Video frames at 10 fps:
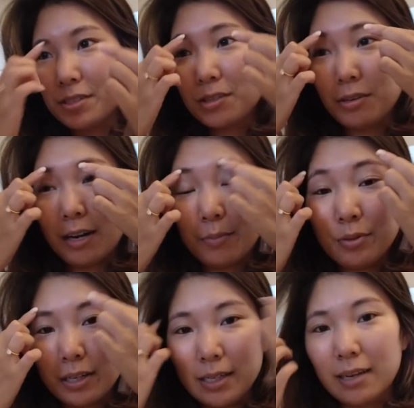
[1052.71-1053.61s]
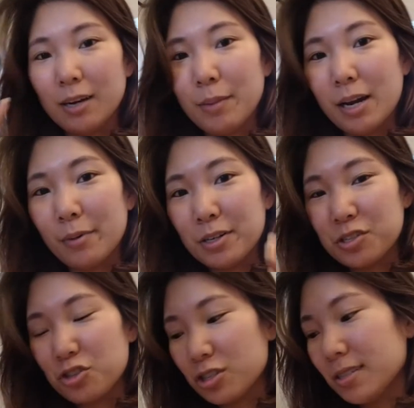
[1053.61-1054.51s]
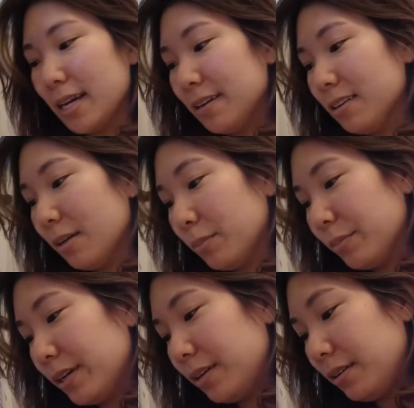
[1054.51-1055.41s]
So I'll put it like on my eyebrows to just lighten it up a bit.